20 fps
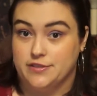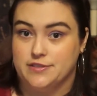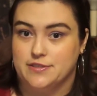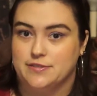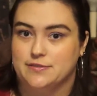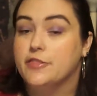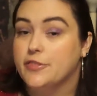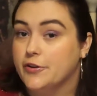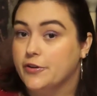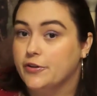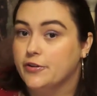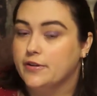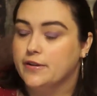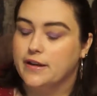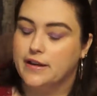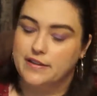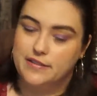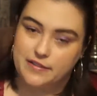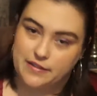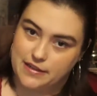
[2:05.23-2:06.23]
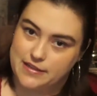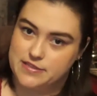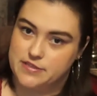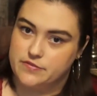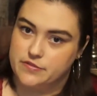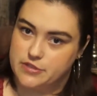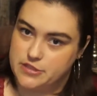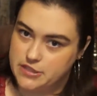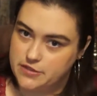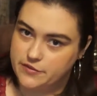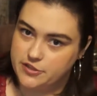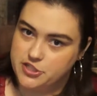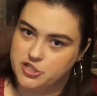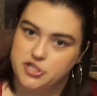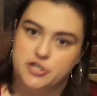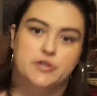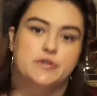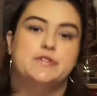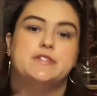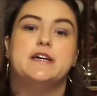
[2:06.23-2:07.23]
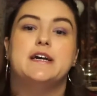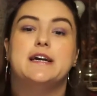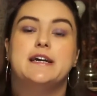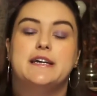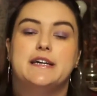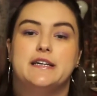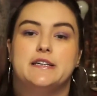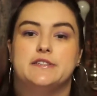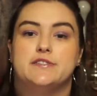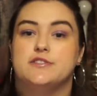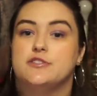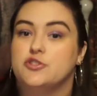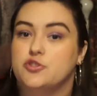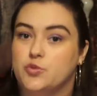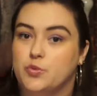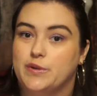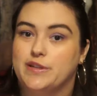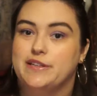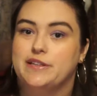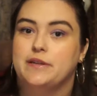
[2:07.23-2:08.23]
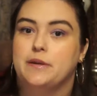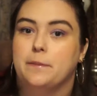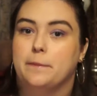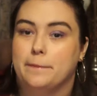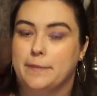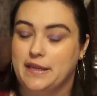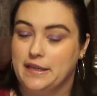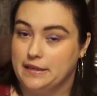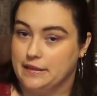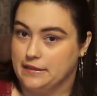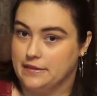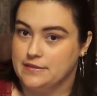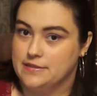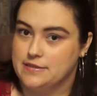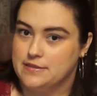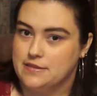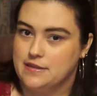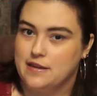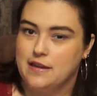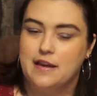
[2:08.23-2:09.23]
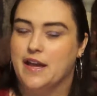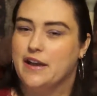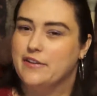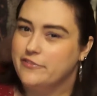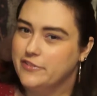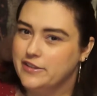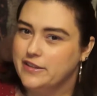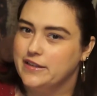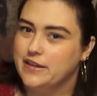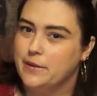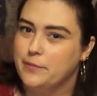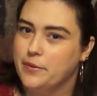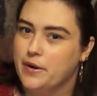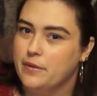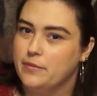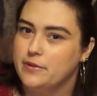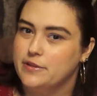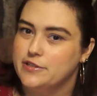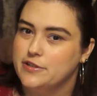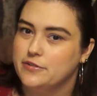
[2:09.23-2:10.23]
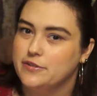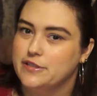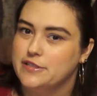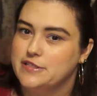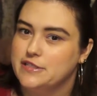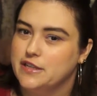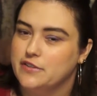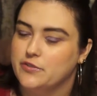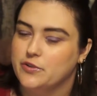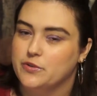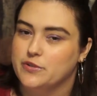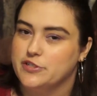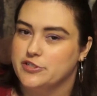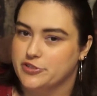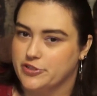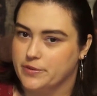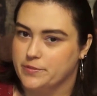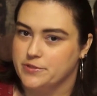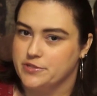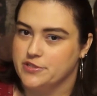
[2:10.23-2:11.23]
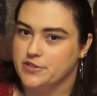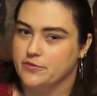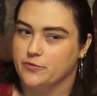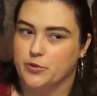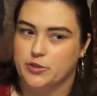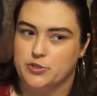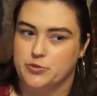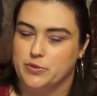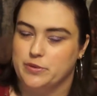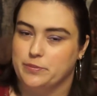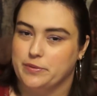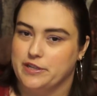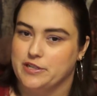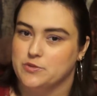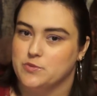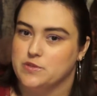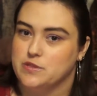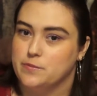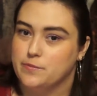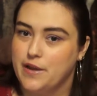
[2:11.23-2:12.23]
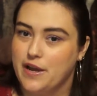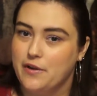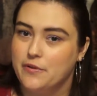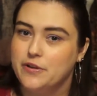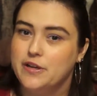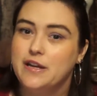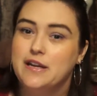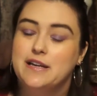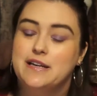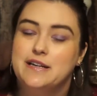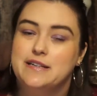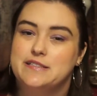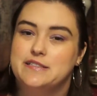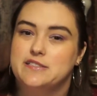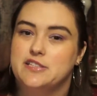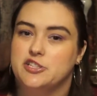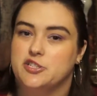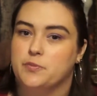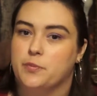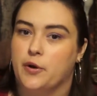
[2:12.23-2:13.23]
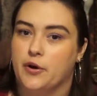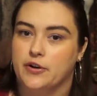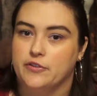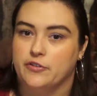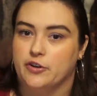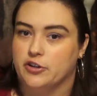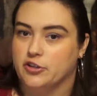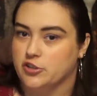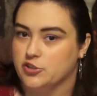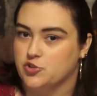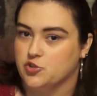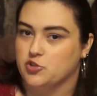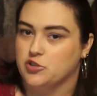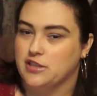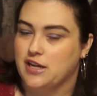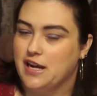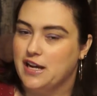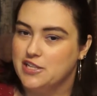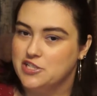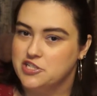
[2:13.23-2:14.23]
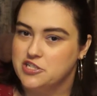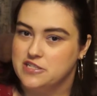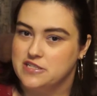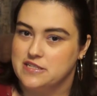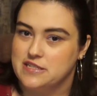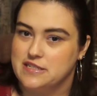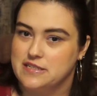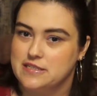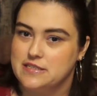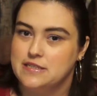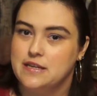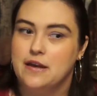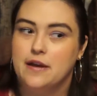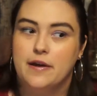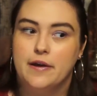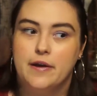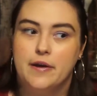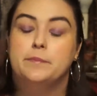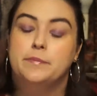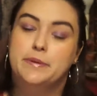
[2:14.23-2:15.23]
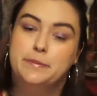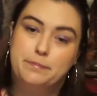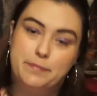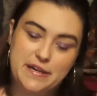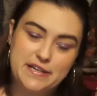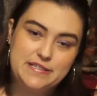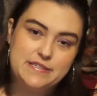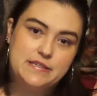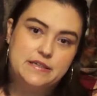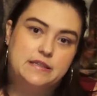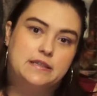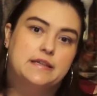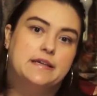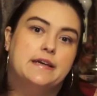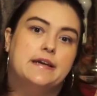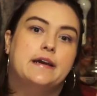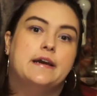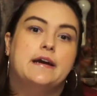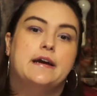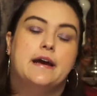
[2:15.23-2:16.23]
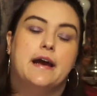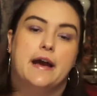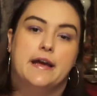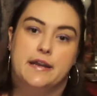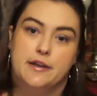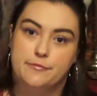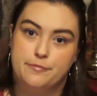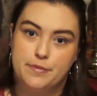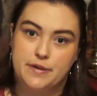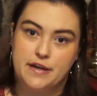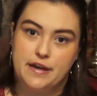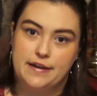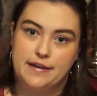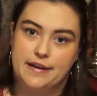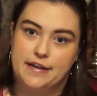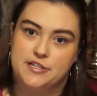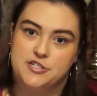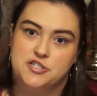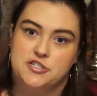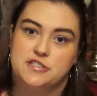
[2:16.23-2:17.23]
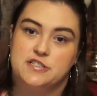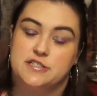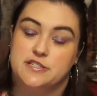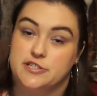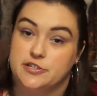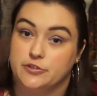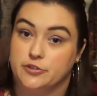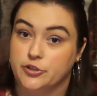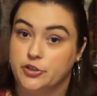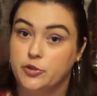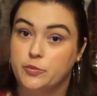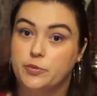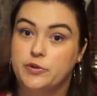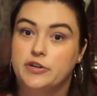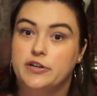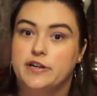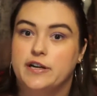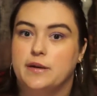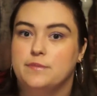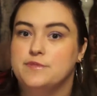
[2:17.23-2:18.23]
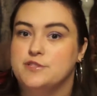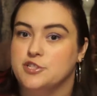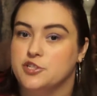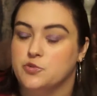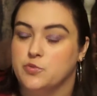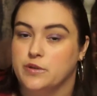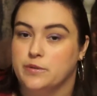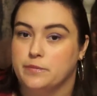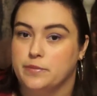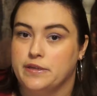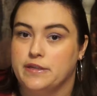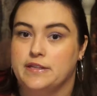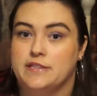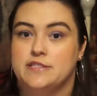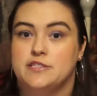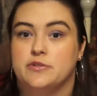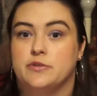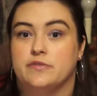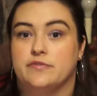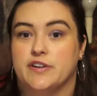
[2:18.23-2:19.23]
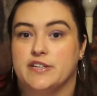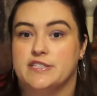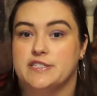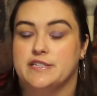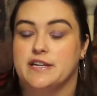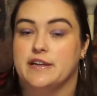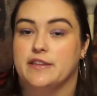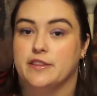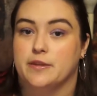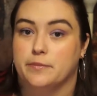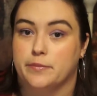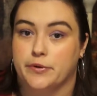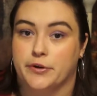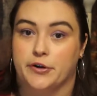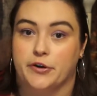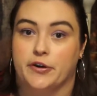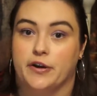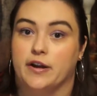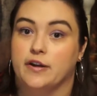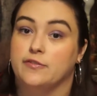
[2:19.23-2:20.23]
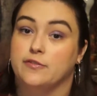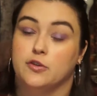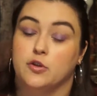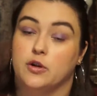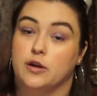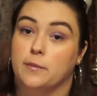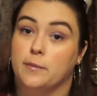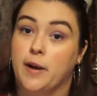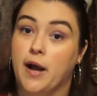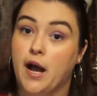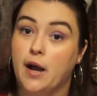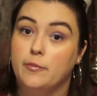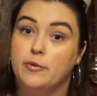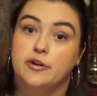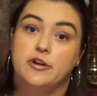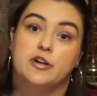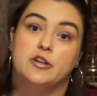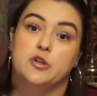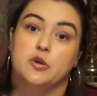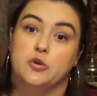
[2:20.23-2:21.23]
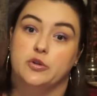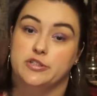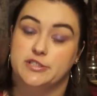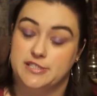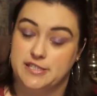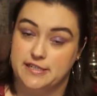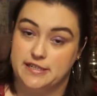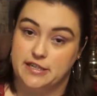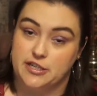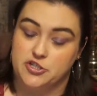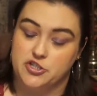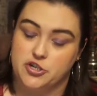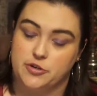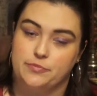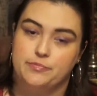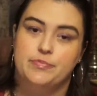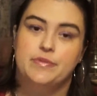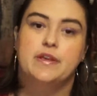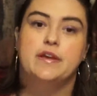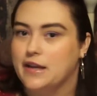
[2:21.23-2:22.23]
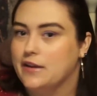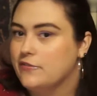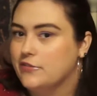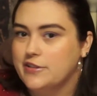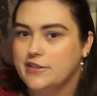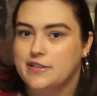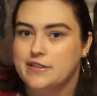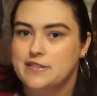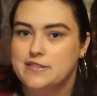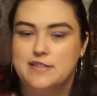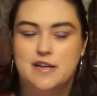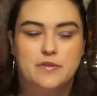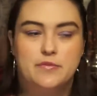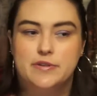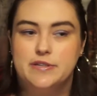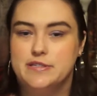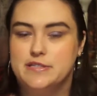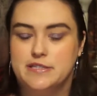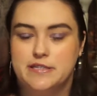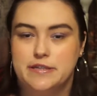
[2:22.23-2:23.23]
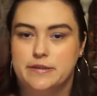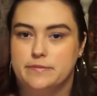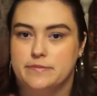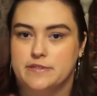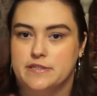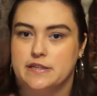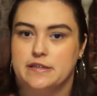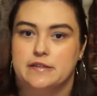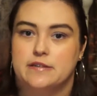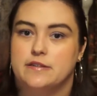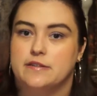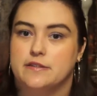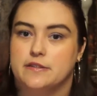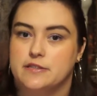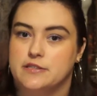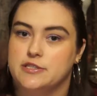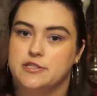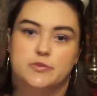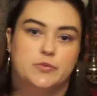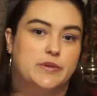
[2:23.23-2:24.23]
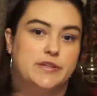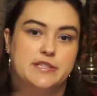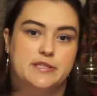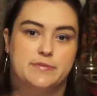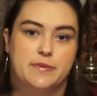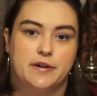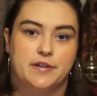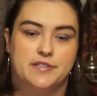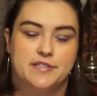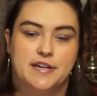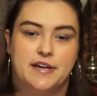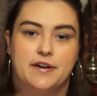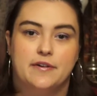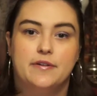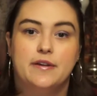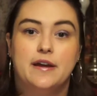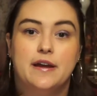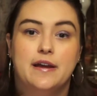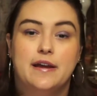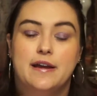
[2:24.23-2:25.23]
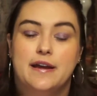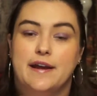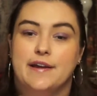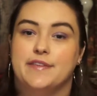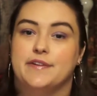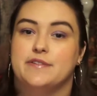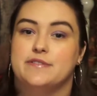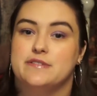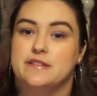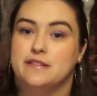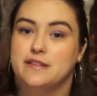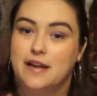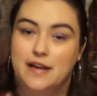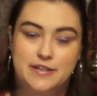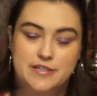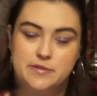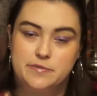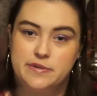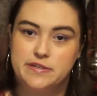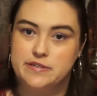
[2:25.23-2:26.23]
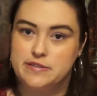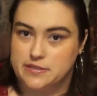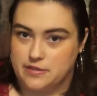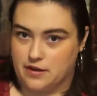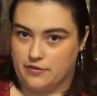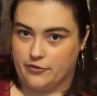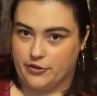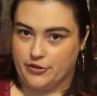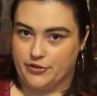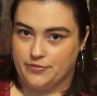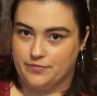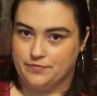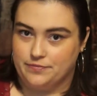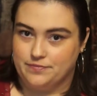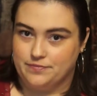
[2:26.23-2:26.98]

Third, and the last of the TV shows, is Twin Peaks. I feel like I probably don't need to give you a description of what Twin Peaks was about, because it's such a part of our cultural consciousness. But basically, an FBI agent, Dale Cooper, comes to Twin Peaks to investigate the murder of Laura Palmer, a local teenager. Everything is not what it seems in this sweet small town, and there's a lot to be discovered.